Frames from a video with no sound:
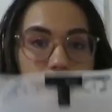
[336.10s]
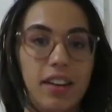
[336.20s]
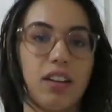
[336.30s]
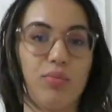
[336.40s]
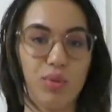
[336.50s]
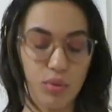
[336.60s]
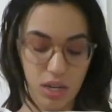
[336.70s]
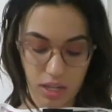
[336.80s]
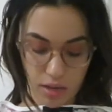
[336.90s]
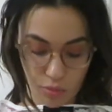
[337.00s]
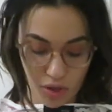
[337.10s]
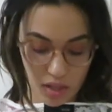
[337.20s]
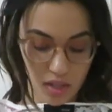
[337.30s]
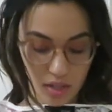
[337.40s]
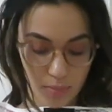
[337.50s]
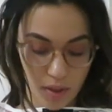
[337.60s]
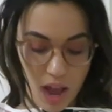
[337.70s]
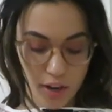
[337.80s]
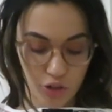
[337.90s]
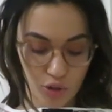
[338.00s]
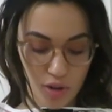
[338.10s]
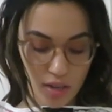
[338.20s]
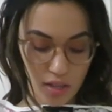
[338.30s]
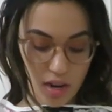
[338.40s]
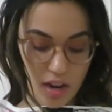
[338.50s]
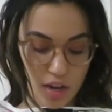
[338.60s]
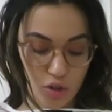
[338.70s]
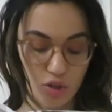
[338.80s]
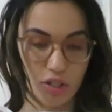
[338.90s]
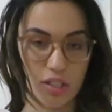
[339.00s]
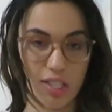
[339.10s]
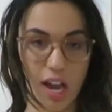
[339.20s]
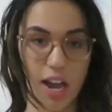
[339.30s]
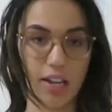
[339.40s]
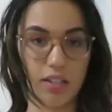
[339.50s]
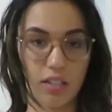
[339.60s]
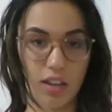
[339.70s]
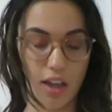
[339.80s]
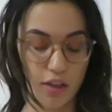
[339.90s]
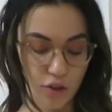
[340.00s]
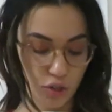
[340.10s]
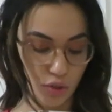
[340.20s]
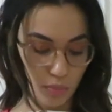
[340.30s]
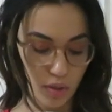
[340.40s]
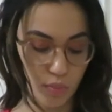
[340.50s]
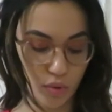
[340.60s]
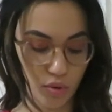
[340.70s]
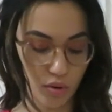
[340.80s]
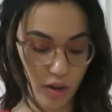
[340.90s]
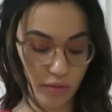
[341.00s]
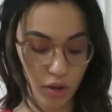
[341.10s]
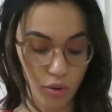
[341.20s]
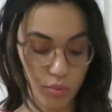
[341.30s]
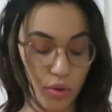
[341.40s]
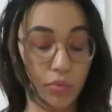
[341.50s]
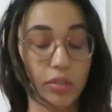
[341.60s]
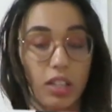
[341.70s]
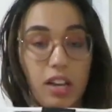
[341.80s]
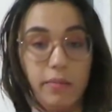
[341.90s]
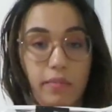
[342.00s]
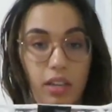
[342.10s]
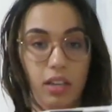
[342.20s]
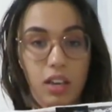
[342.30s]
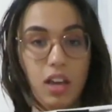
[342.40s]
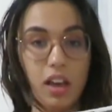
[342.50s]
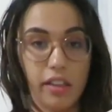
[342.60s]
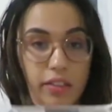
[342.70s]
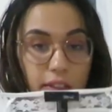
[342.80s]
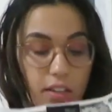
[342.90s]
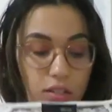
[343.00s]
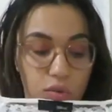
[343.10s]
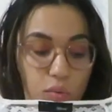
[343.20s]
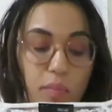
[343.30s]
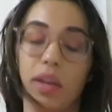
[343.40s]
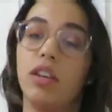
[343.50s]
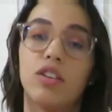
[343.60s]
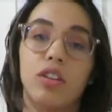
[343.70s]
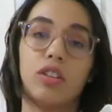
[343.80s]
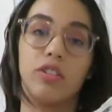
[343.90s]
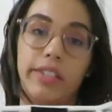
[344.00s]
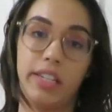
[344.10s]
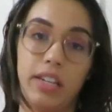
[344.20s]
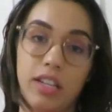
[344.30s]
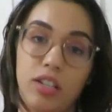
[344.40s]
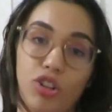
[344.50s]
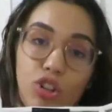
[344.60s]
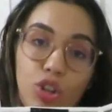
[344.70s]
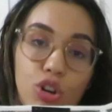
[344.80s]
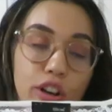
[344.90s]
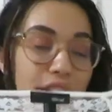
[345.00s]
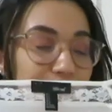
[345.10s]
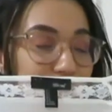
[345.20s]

and it comes with, with this black string thing and you just tie it together so people who have no boobs like me this will make your titties look